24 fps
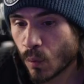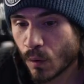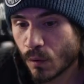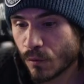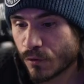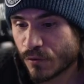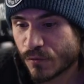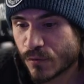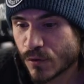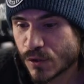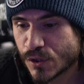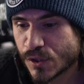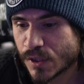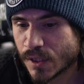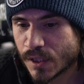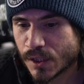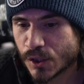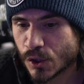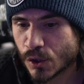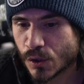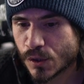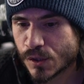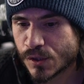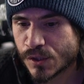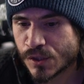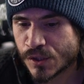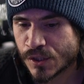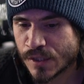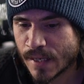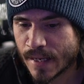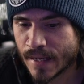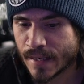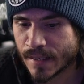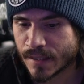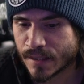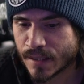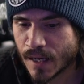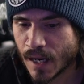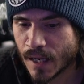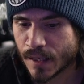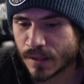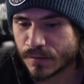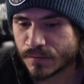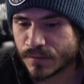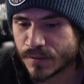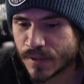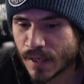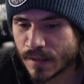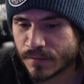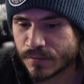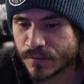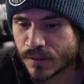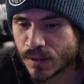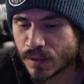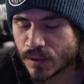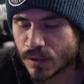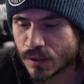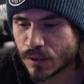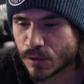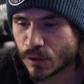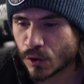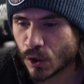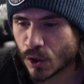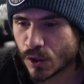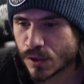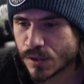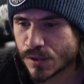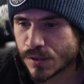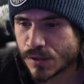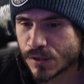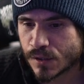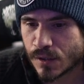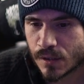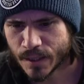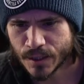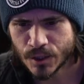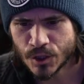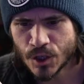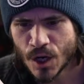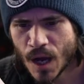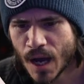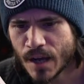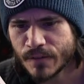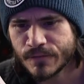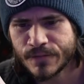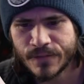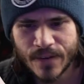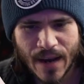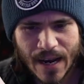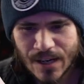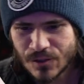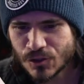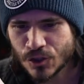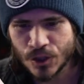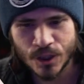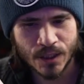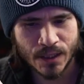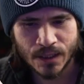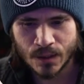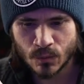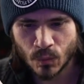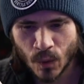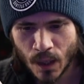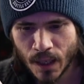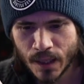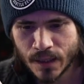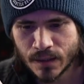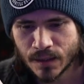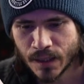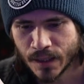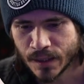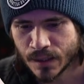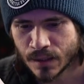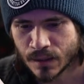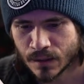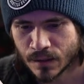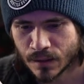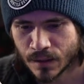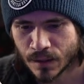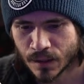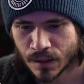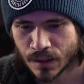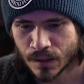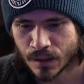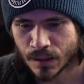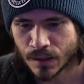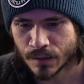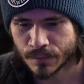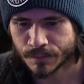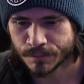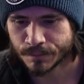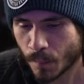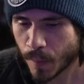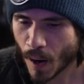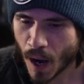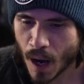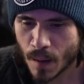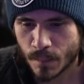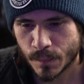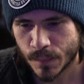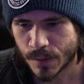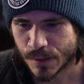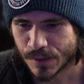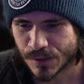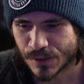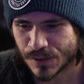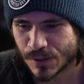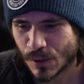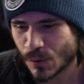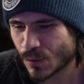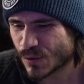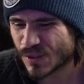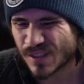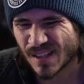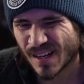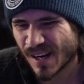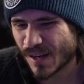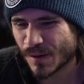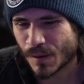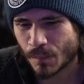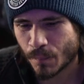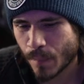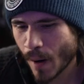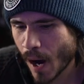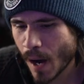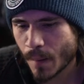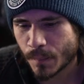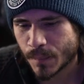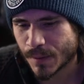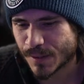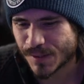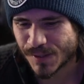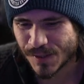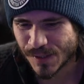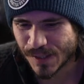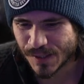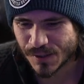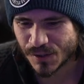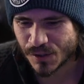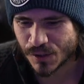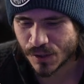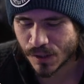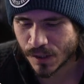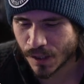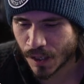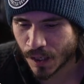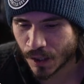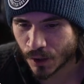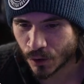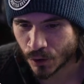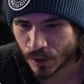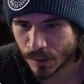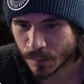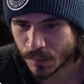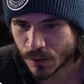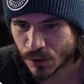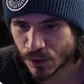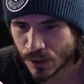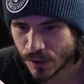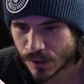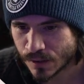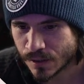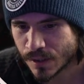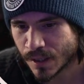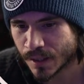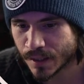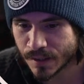Well, the first thing I noticed is it kind of definitely looks like not fashiony, right? Like the pompous, there was like a pompousness to the other images.